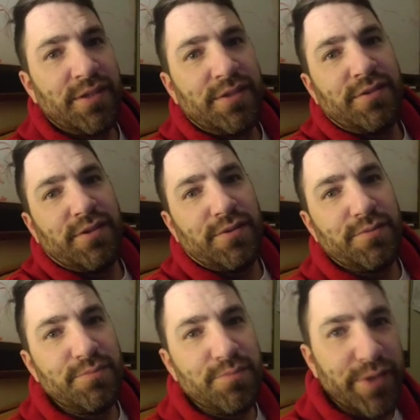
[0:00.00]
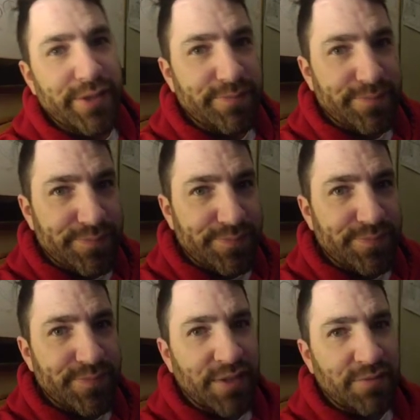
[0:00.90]
So, but
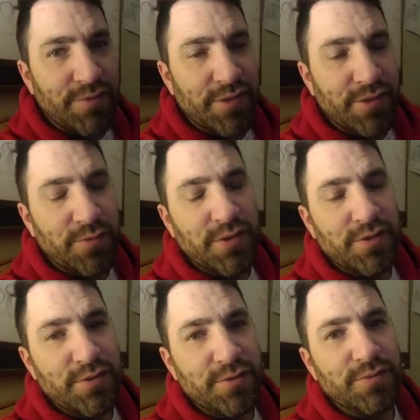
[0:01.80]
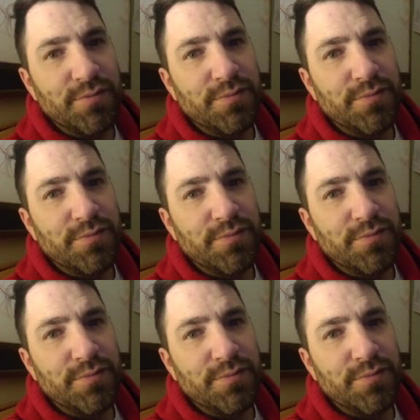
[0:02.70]
definitely only two